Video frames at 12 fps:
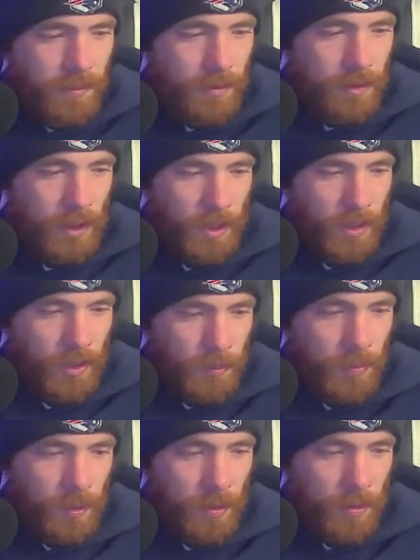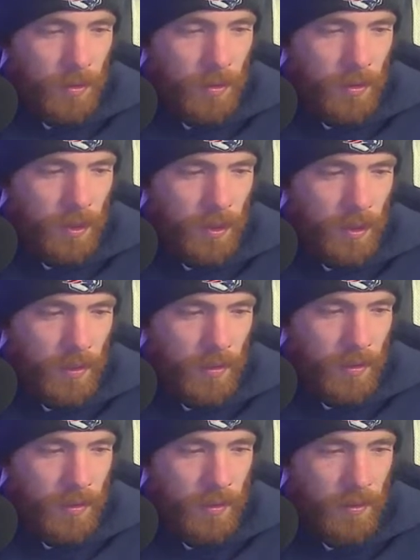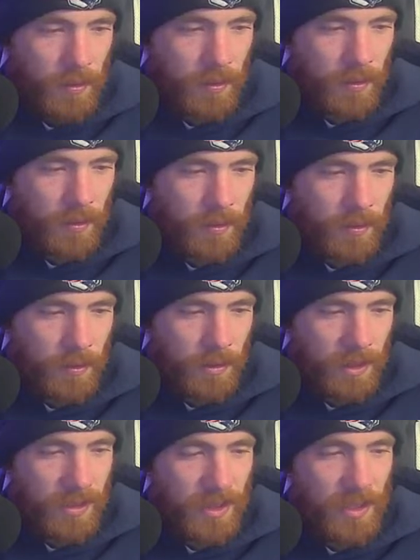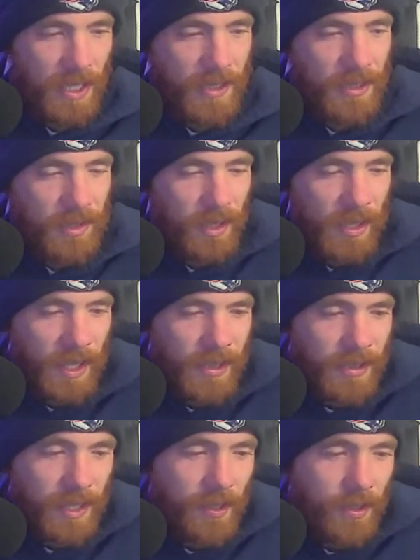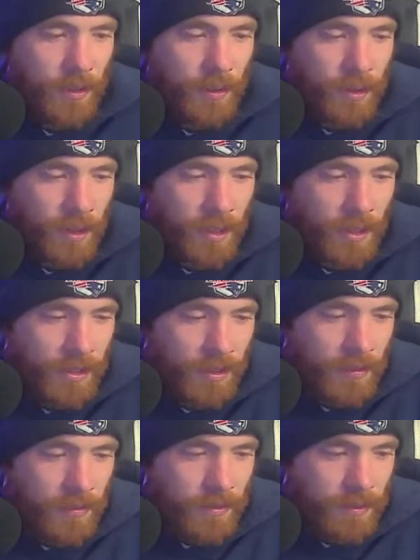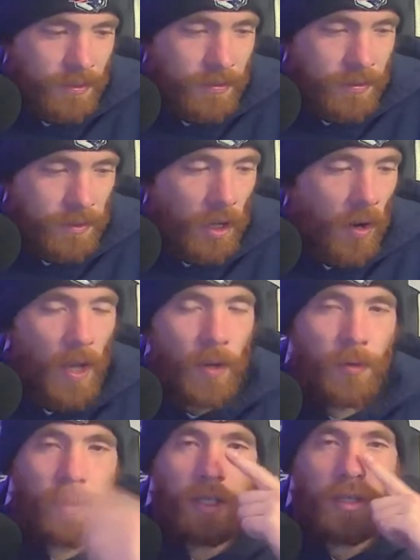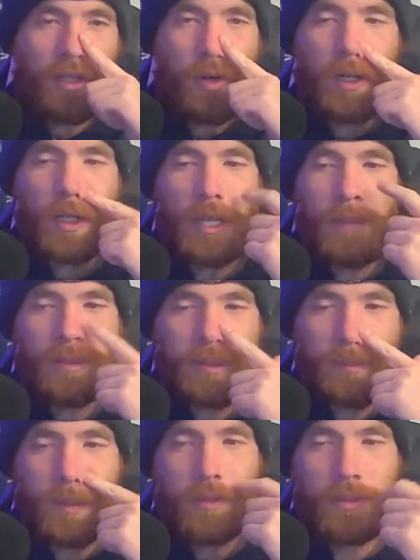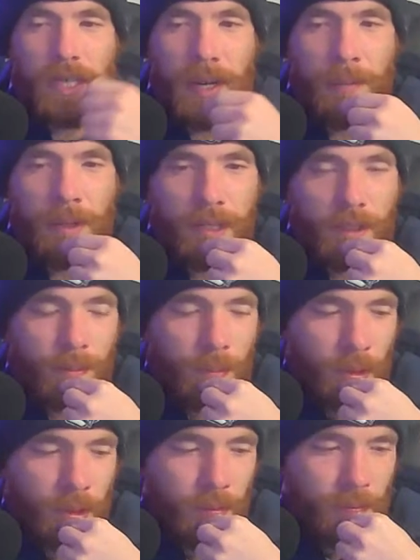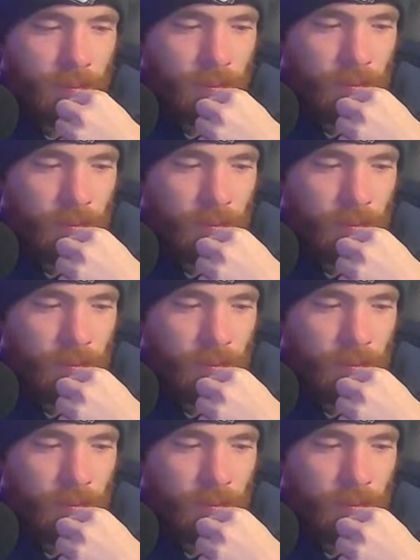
You're changing your yeah. Jets and Giants suck ass. Yeah, they do. No, I don't think New York claims the Bills yet, Mike, but